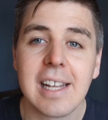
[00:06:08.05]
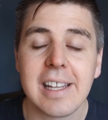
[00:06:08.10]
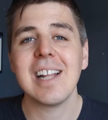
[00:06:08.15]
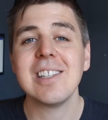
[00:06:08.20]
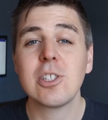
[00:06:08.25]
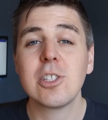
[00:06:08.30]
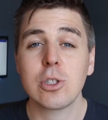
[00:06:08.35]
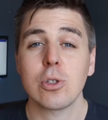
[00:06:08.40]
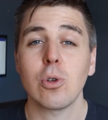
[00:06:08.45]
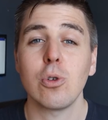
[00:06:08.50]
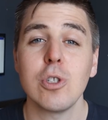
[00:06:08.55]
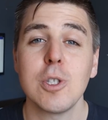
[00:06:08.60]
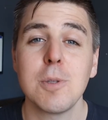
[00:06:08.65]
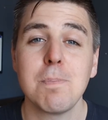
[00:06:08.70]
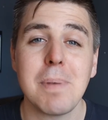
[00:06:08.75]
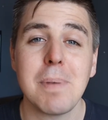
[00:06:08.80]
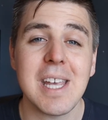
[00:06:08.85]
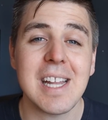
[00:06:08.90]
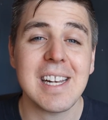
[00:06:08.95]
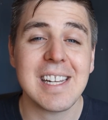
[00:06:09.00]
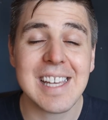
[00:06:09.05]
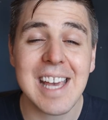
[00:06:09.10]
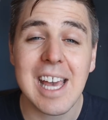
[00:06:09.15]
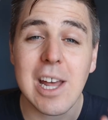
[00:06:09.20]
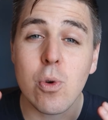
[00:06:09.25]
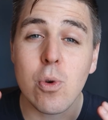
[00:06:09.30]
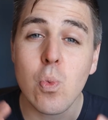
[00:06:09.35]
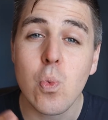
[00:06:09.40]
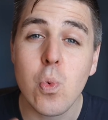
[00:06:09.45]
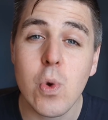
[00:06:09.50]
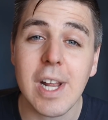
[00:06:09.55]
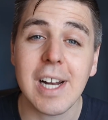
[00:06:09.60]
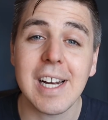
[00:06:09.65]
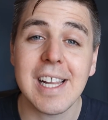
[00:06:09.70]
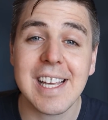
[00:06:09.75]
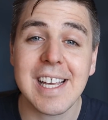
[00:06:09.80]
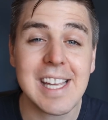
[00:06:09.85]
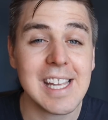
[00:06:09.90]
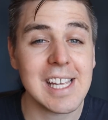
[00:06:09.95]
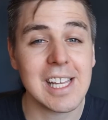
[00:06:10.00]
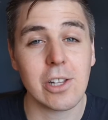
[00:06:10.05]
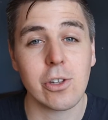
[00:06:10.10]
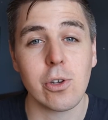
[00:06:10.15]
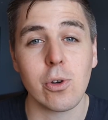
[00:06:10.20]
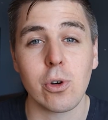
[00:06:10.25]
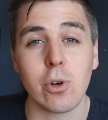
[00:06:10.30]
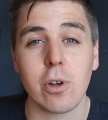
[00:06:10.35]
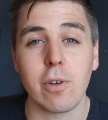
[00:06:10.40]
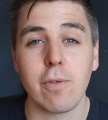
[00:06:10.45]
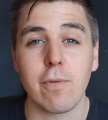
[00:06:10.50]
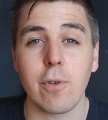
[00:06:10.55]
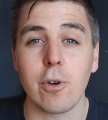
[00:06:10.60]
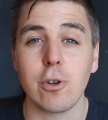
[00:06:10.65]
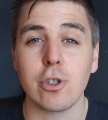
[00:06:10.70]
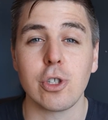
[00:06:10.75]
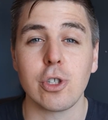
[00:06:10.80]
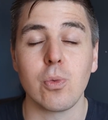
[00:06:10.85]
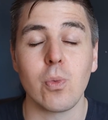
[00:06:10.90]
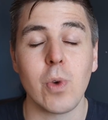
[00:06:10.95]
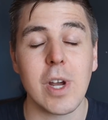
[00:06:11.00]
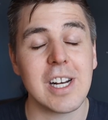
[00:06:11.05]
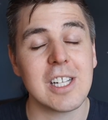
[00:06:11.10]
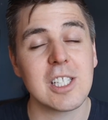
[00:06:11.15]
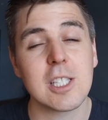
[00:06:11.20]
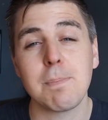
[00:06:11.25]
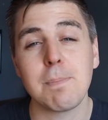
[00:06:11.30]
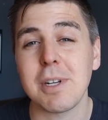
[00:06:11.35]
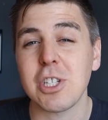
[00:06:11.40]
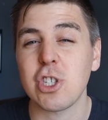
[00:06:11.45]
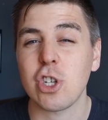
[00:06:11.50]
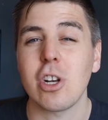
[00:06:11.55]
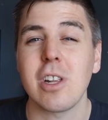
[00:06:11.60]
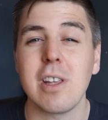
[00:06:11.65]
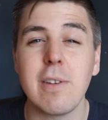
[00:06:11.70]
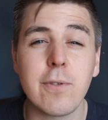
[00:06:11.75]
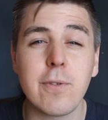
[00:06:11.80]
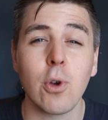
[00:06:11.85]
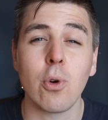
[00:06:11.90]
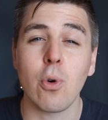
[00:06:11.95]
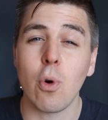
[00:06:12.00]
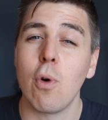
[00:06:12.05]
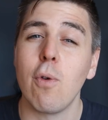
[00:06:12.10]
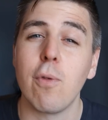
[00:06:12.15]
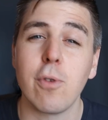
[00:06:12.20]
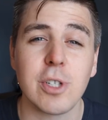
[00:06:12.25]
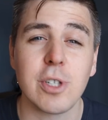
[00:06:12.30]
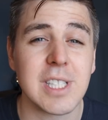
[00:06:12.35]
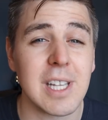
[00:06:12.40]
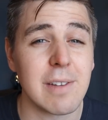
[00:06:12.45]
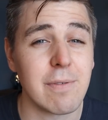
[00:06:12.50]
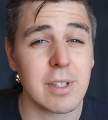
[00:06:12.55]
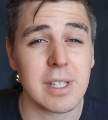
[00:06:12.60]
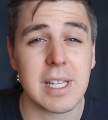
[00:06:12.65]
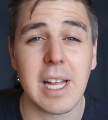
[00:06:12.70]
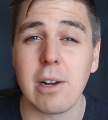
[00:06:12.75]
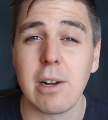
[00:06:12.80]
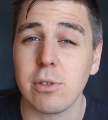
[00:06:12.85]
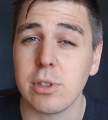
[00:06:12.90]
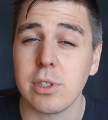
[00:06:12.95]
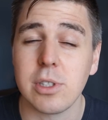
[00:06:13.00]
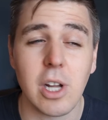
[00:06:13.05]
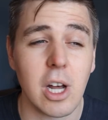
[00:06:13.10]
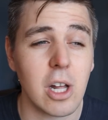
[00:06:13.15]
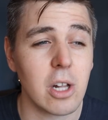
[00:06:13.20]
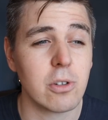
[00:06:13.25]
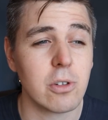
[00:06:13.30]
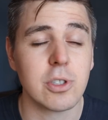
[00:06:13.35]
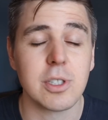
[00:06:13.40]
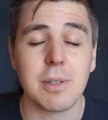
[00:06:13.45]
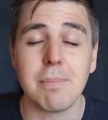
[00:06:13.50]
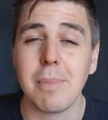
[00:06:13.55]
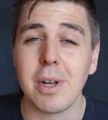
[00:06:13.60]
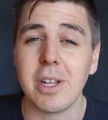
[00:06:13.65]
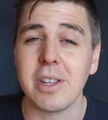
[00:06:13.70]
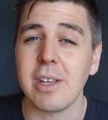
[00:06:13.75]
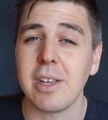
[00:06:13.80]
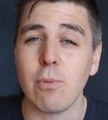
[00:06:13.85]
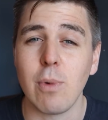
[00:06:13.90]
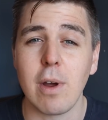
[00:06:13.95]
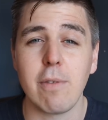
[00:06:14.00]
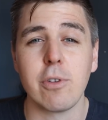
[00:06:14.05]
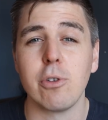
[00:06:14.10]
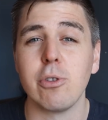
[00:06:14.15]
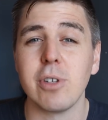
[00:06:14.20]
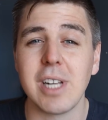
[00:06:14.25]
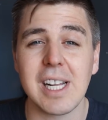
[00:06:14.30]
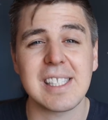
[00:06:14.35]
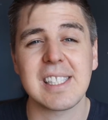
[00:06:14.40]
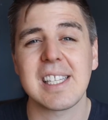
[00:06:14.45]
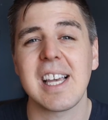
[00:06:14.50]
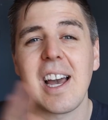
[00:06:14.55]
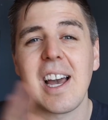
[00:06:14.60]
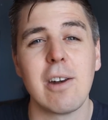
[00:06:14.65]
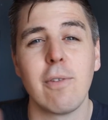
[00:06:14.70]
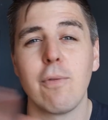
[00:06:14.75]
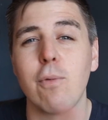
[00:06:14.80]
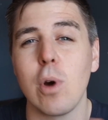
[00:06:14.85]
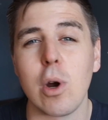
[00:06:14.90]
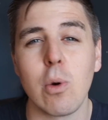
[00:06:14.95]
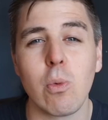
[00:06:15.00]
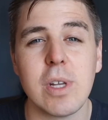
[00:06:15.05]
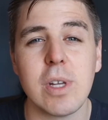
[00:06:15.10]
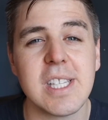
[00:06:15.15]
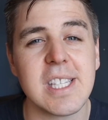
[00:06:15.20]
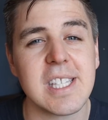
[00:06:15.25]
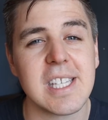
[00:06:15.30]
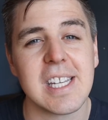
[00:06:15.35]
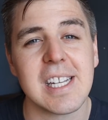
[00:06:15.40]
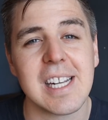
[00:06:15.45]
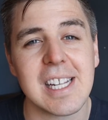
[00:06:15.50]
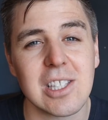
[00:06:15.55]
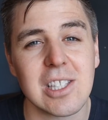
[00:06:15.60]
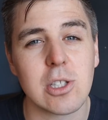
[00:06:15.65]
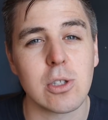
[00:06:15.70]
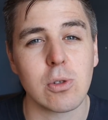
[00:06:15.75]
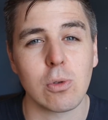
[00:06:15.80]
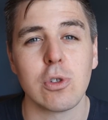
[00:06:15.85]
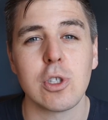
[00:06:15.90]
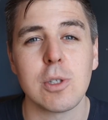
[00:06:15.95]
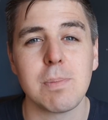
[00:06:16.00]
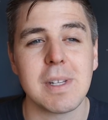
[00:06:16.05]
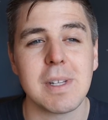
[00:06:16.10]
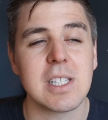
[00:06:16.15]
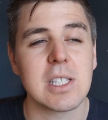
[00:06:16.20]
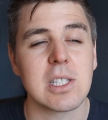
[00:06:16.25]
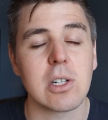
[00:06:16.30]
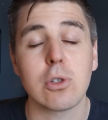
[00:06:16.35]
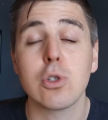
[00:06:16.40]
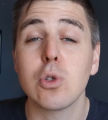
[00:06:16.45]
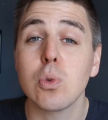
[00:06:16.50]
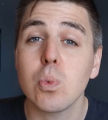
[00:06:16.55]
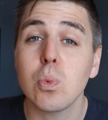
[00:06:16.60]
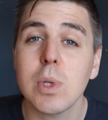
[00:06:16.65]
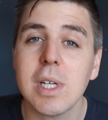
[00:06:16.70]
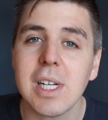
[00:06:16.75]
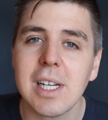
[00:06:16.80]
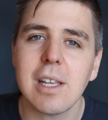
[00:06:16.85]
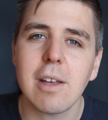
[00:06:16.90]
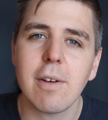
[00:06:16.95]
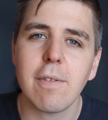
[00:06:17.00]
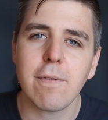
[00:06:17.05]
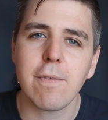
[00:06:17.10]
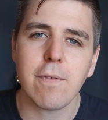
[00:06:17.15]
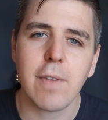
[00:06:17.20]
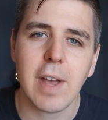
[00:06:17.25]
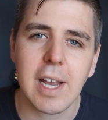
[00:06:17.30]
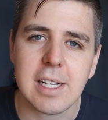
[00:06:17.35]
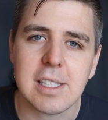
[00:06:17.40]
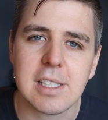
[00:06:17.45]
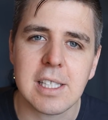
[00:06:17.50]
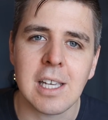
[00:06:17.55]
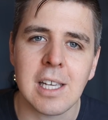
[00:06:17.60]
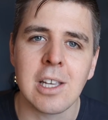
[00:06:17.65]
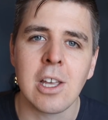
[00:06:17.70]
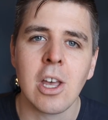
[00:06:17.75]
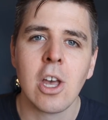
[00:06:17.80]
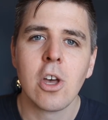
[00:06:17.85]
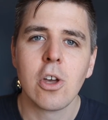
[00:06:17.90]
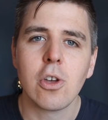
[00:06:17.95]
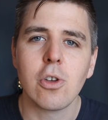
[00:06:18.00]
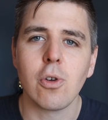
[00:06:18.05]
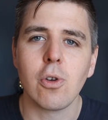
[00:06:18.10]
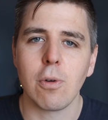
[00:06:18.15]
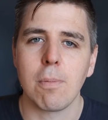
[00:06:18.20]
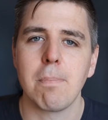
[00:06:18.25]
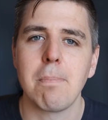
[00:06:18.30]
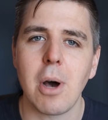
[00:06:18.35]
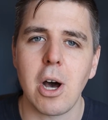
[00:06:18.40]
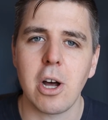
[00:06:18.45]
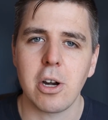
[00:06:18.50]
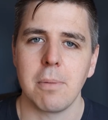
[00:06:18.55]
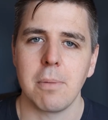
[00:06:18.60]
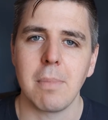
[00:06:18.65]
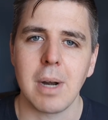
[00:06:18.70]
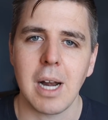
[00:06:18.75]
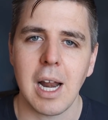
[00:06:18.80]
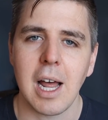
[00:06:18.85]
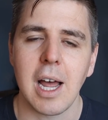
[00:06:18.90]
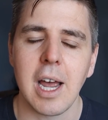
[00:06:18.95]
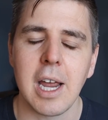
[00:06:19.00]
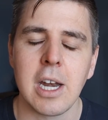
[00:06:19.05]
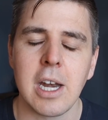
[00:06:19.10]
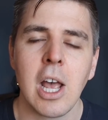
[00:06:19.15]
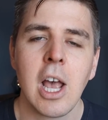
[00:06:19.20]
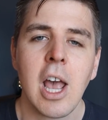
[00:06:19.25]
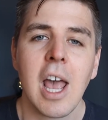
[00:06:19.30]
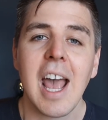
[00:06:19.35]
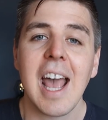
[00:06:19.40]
And store speed can really kill your conversion rate, especially if you're over $7,000 a month in revenue. That's kind of where we see that store speed starts really affecting your bottom line.